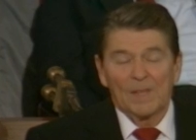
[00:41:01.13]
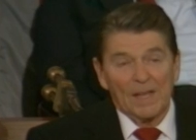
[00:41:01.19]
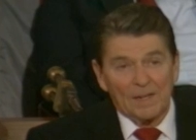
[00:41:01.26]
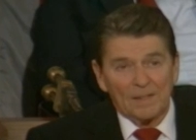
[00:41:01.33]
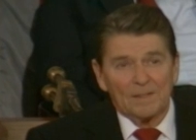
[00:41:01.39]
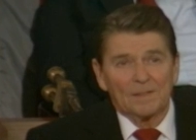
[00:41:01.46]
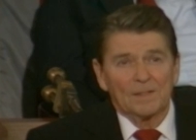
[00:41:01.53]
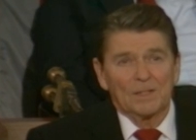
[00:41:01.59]

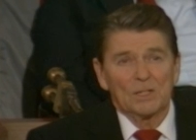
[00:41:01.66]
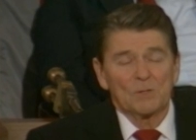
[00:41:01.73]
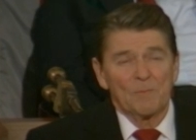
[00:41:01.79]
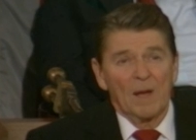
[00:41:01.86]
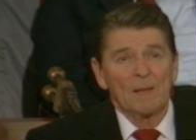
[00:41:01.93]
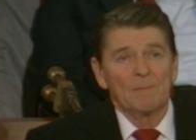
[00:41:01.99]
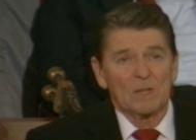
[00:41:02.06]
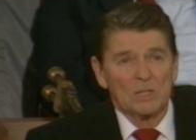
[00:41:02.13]
That is
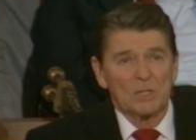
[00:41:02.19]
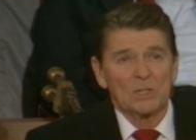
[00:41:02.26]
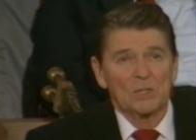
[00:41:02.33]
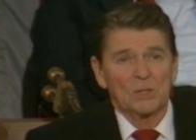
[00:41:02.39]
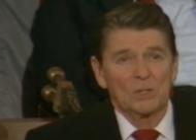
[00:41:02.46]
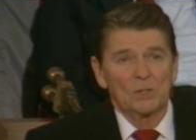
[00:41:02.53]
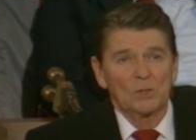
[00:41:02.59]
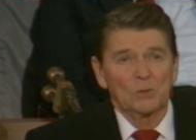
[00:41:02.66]
my
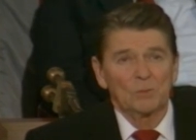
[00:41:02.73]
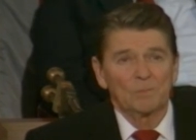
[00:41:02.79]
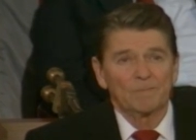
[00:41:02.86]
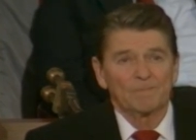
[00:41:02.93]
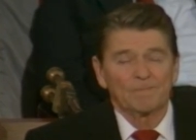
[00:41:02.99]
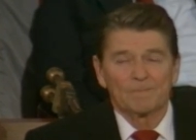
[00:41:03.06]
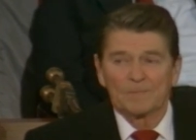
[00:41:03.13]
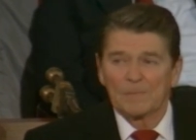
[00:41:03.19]
message to you
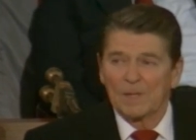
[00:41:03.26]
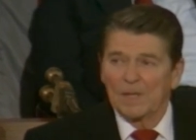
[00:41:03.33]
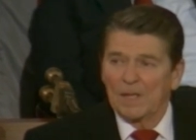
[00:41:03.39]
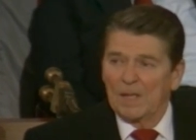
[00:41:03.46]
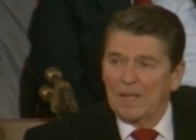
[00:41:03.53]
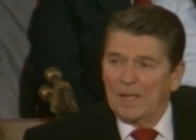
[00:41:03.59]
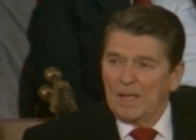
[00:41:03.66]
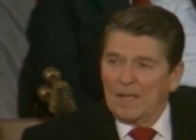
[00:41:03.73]

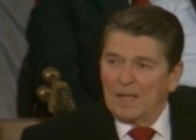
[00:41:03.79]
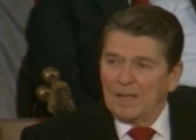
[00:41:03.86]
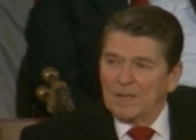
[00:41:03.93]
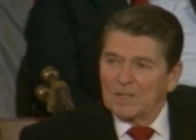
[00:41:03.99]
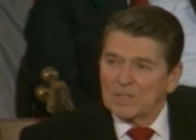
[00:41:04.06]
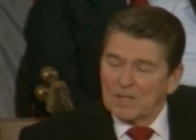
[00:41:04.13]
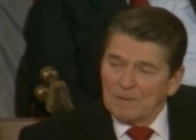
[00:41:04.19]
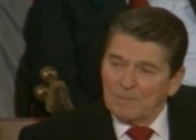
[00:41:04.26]

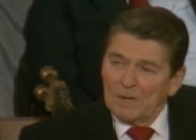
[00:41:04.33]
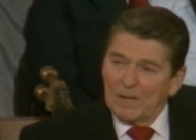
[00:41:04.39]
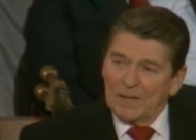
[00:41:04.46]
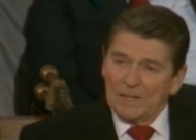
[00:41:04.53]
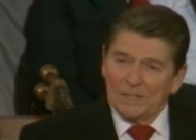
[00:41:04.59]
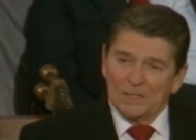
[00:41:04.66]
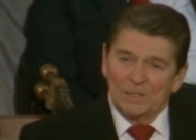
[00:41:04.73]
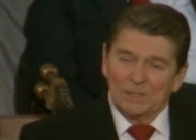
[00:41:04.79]
someday.